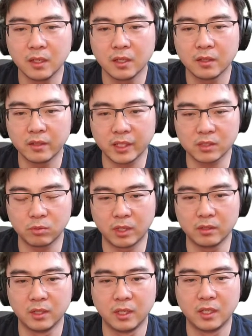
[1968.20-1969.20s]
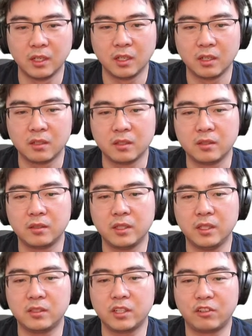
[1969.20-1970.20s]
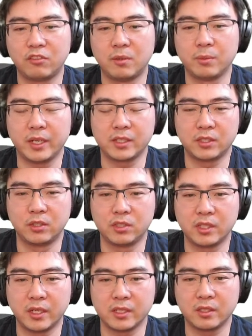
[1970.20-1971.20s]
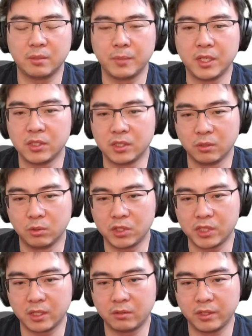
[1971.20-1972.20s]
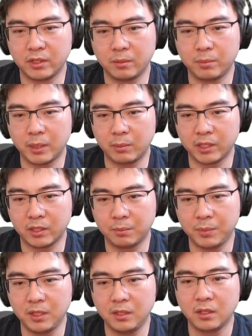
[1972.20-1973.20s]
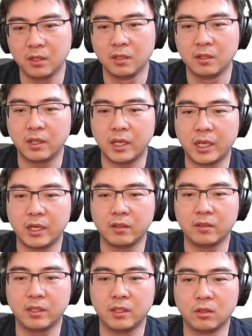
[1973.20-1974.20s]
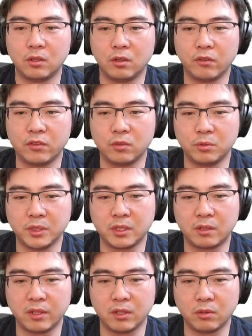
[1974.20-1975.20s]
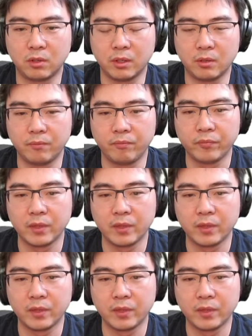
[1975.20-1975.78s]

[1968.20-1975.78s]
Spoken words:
Next one, the Terraform execution, as I mentioned, would generate the public IP and the auth to redirect URL.